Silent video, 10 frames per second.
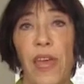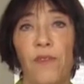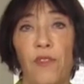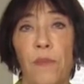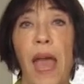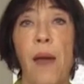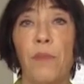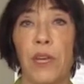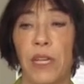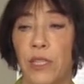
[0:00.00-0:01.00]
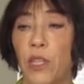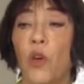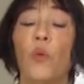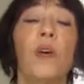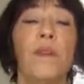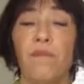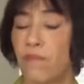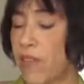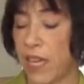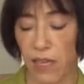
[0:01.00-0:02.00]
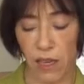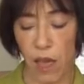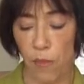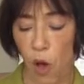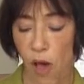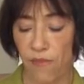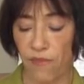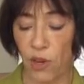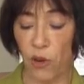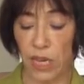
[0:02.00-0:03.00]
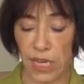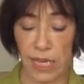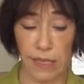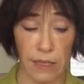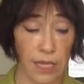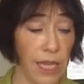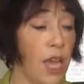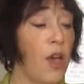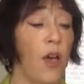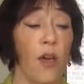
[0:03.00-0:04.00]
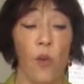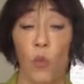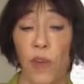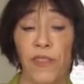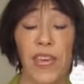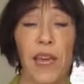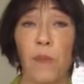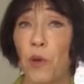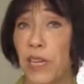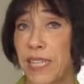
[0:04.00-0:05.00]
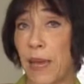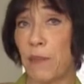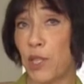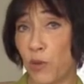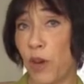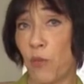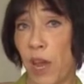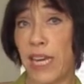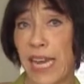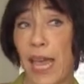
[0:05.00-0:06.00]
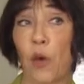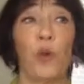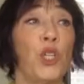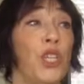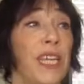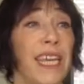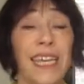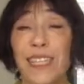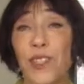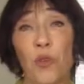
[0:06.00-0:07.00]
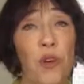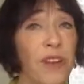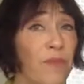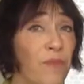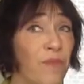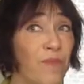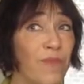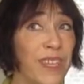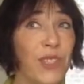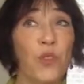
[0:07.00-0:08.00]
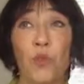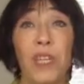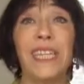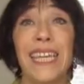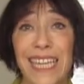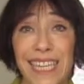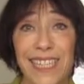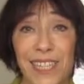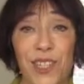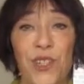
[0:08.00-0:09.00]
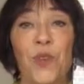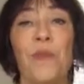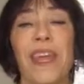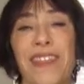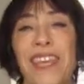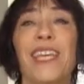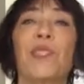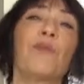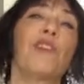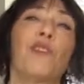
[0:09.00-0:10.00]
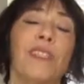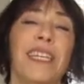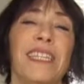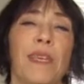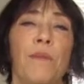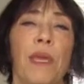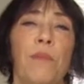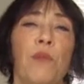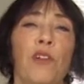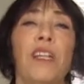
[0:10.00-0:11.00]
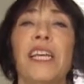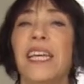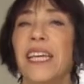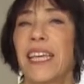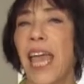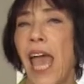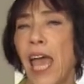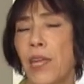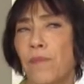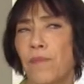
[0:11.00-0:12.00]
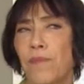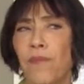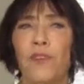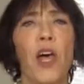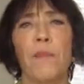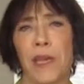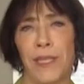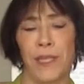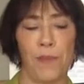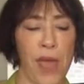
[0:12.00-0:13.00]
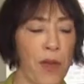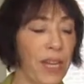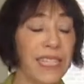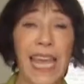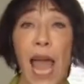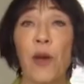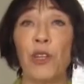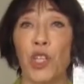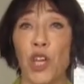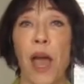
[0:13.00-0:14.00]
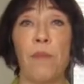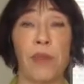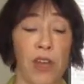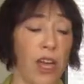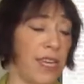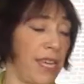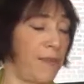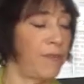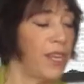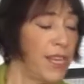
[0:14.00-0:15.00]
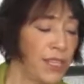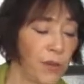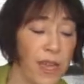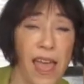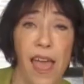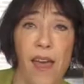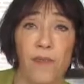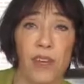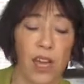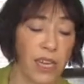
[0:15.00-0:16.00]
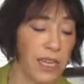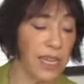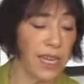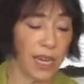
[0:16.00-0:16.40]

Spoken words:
that from happening, so they come off very easily. One thing I'm going to demonstrate right now, which is it's really easy to do, but I think it's one of those things that people get flummoxed about. It's how to chop an onion. So I have an onion